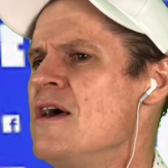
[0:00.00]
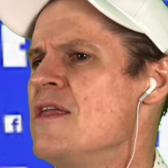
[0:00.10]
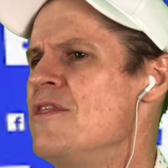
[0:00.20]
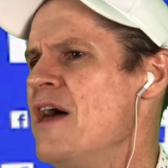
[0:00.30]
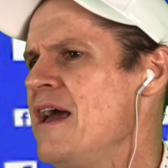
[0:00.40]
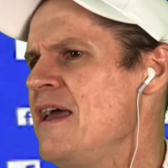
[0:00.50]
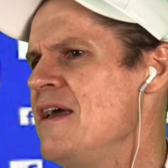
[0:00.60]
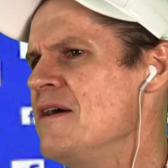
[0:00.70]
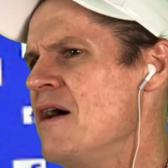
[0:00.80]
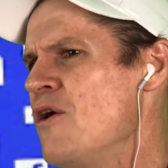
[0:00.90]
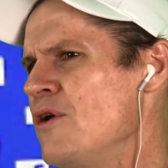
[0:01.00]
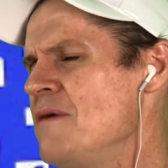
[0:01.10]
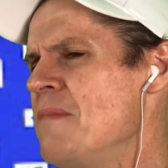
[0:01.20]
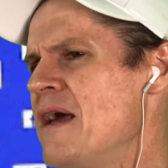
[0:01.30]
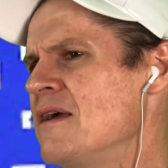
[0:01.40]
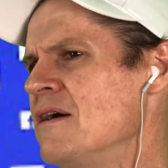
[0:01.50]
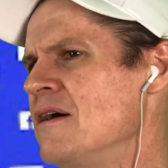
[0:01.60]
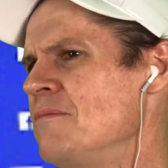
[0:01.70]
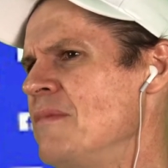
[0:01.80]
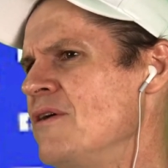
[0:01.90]
they only make
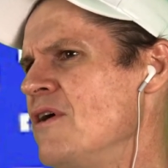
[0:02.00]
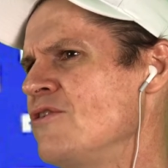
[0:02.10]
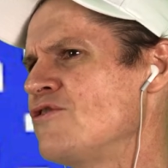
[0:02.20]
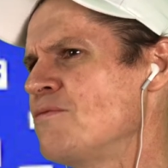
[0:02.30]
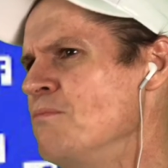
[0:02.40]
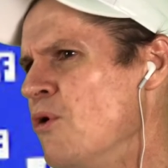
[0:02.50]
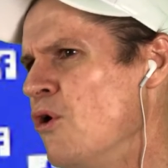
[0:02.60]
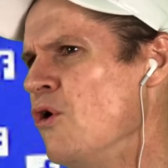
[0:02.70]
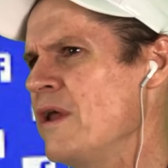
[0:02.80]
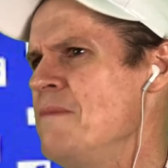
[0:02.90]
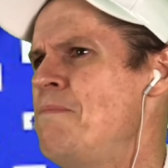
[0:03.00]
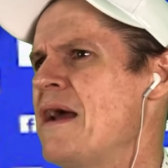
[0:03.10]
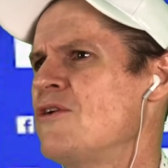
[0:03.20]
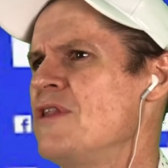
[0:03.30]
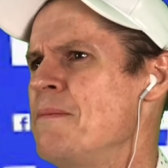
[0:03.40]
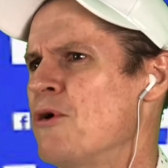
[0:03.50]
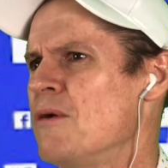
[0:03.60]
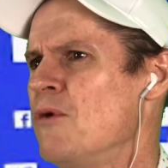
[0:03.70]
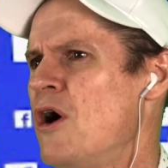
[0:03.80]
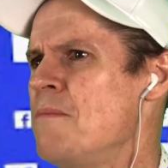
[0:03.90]
a small impact on their
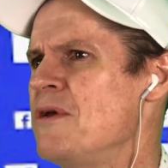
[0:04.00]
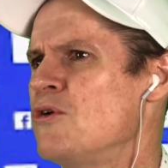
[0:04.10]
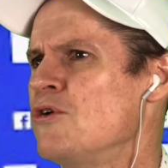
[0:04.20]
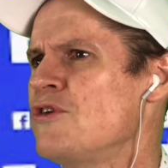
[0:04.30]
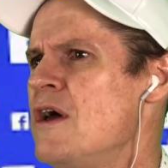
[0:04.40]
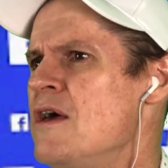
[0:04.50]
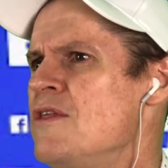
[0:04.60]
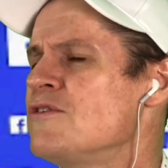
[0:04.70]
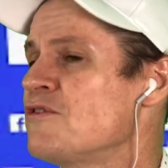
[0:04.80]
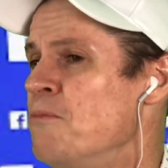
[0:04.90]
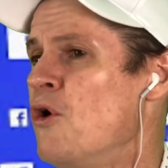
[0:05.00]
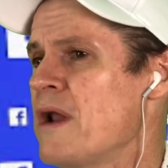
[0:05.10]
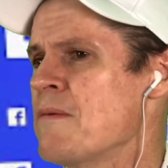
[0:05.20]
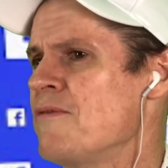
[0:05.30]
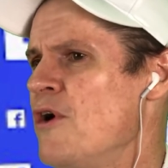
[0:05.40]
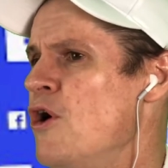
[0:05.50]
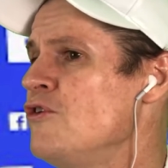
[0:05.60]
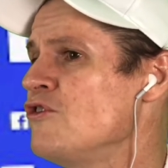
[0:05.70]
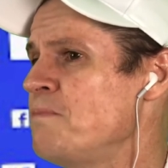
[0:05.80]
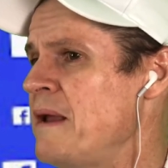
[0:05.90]
bottom line, because there's a small number of those
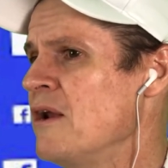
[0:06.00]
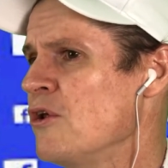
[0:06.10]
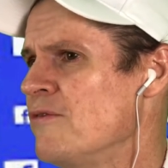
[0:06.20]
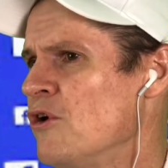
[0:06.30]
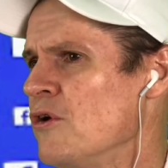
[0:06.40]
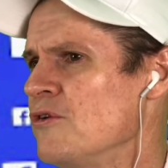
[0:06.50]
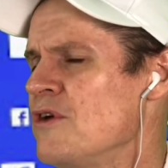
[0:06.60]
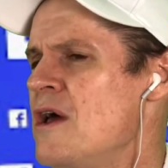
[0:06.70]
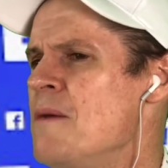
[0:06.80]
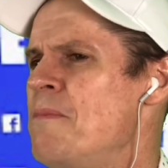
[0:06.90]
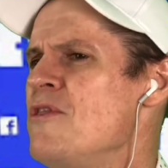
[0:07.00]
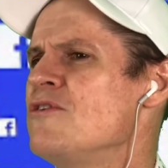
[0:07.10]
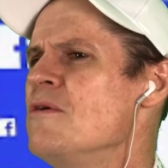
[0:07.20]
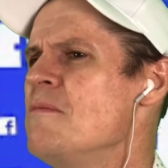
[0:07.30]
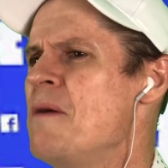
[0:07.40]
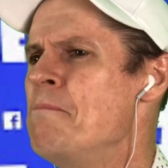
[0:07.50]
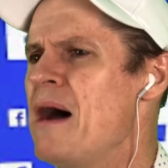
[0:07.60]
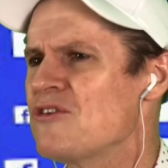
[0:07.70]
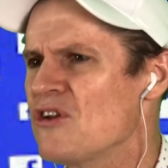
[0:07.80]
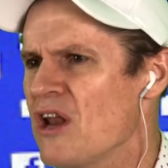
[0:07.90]
that spend a lot of dollars. But there's a
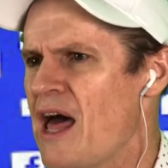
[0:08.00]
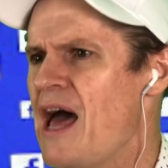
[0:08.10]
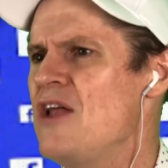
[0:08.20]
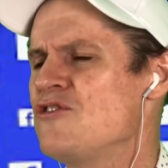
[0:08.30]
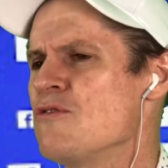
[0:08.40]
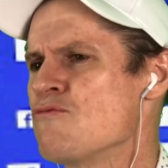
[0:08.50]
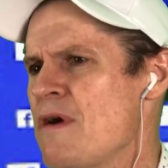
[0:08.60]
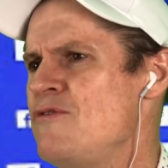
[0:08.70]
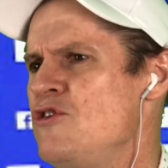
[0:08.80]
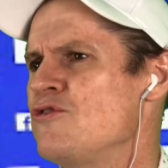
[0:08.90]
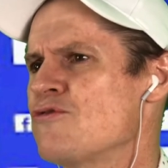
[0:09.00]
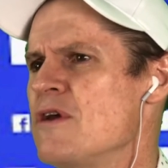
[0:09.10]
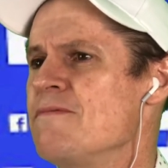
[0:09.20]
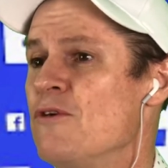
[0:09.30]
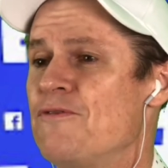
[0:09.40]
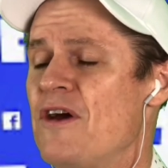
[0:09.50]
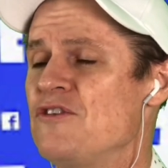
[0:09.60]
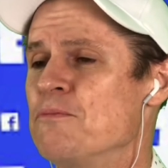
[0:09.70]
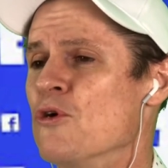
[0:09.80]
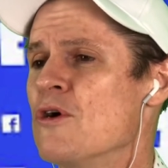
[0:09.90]
much larger revenue stream for
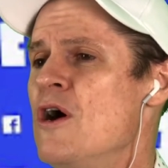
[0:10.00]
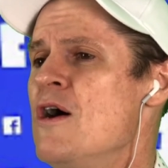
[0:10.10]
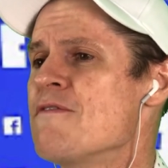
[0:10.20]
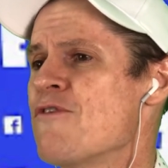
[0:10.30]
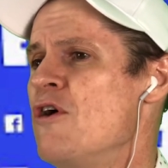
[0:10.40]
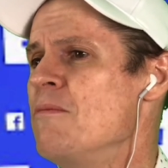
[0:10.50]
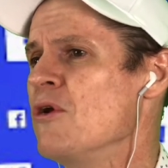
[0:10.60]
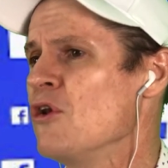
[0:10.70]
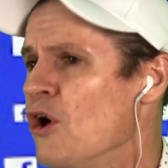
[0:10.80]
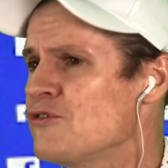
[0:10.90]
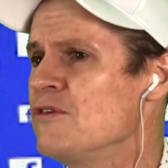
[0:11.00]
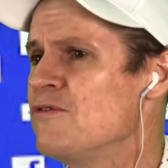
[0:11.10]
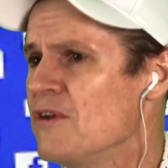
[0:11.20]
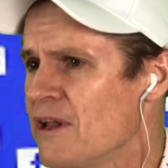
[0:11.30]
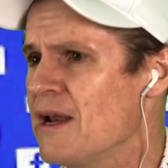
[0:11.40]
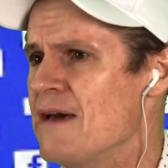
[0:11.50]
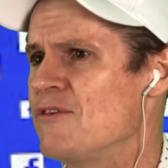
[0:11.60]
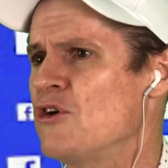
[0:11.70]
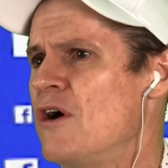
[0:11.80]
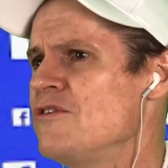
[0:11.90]
Facebook from lots of little
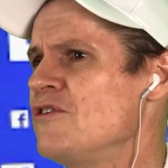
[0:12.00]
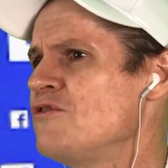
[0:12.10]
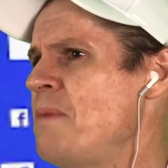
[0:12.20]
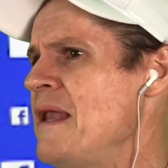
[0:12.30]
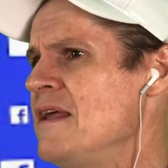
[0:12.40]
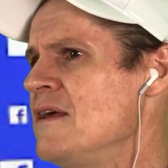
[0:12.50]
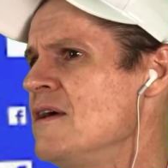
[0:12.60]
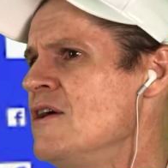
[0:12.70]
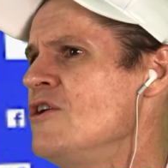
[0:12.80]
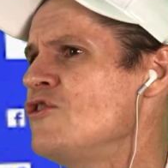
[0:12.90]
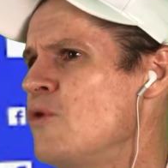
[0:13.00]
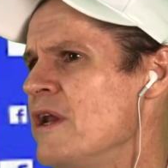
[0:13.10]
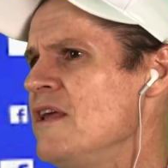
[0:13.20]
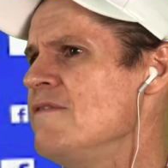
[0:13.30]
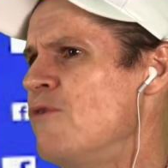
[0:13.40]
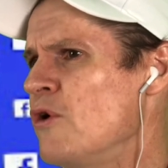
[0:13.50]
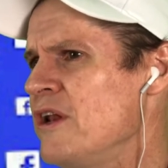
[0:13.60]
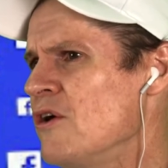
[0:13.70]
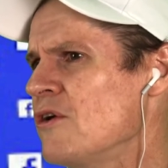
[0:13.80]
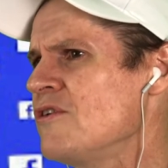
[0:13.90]
advertisers spending $20, $40,
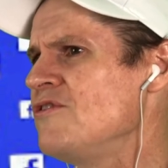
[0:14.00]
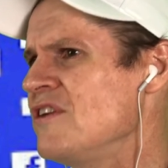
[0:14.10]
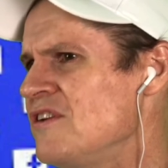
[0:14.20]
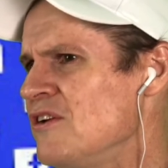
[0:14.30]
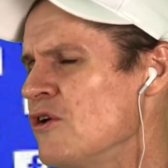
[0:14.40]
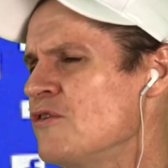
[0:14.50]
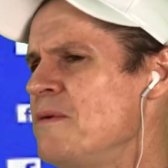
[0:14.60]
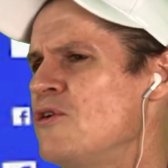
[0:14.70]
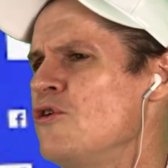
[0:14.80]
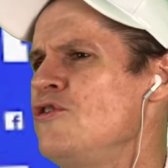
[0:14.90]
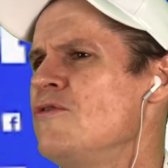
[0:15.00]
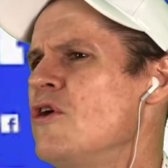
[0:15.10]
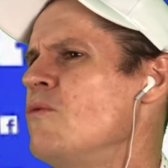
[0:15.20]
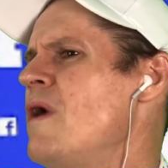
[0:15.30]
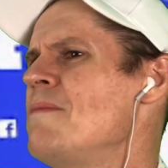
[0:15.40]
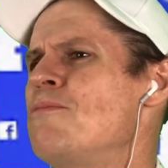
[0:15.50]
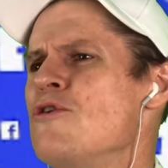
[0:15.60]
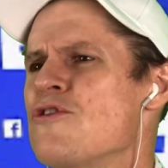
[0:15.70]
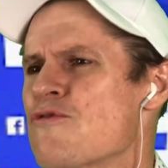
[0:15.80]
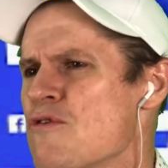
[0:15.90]
$60, because you've got
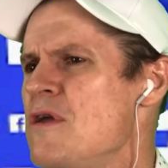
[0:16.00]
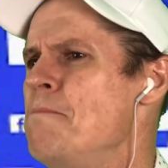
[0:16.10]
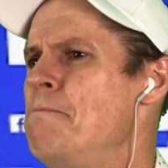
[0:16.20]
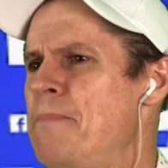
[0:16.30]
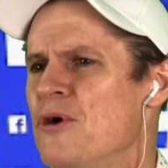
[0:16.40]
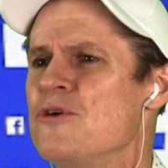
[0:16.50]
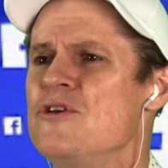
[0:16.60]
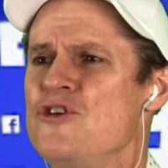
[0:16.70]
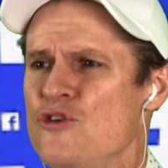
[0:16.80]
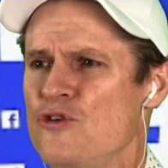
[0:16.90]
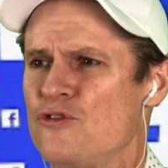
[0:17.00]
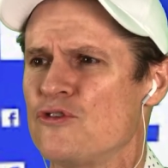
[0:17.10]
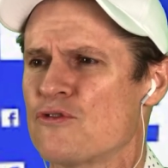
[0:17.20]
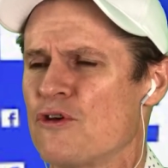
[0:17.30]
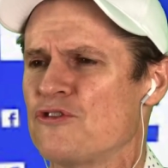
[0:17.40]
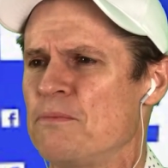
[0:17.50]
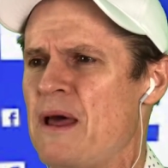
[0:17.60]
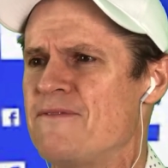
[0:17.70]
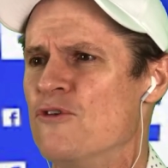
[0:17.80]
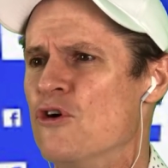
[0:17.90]
1.3 billion users across the
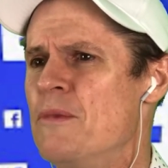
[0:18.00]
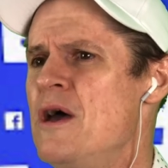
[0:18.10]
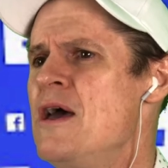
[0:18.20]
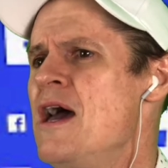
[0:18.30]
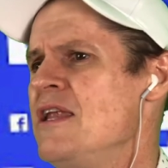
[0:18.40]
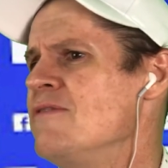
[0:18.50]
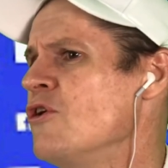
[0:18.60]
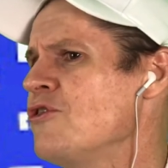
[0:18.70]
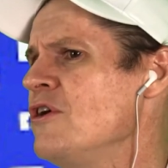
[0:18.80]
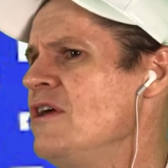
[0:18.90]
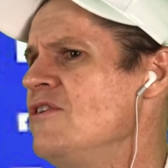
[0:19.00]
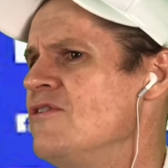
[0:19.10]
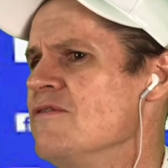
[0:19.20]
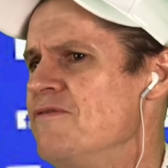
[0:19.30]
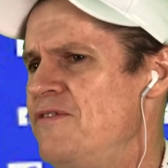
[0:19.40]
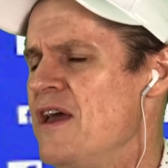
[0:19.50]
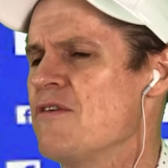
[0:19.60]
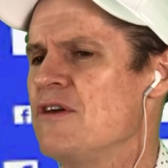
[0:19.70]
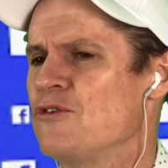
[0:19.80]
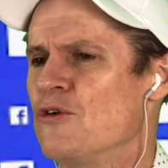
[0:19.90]
platform, and you've got these
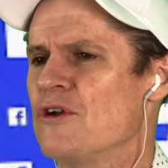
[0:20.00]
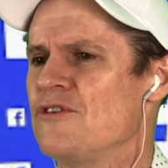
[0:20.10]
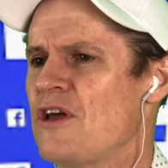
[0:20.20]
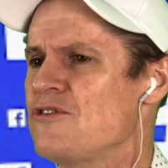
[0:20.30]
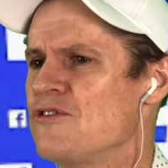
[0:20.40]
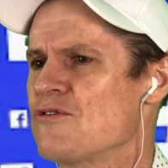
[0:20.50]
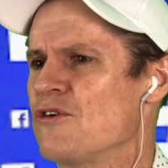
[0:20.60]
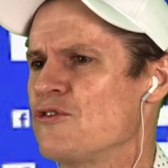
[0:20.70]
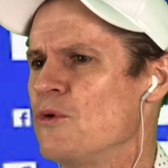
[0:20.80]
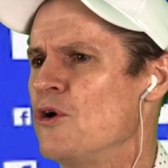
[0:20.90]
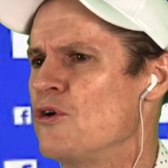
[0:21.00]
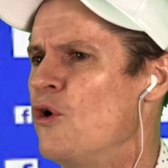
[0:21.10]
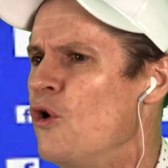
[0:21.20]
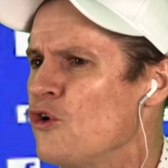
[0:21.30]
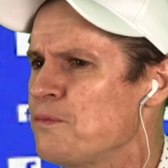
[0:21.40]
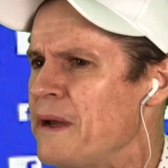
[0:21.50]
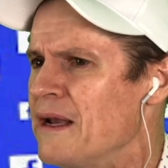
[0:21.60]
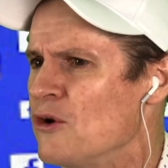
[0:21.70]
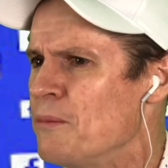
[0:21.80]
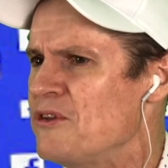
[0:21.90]
various organisations across the world all spending
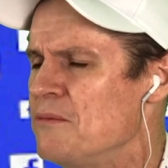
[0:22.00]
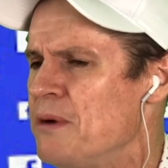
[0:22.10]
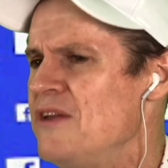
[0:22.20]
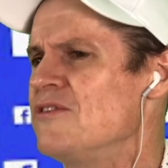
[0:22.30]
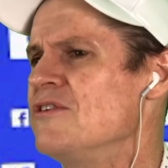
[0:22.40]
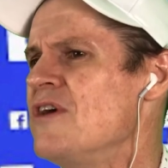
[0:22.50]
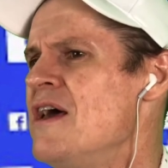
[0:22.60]
little bits and pieces.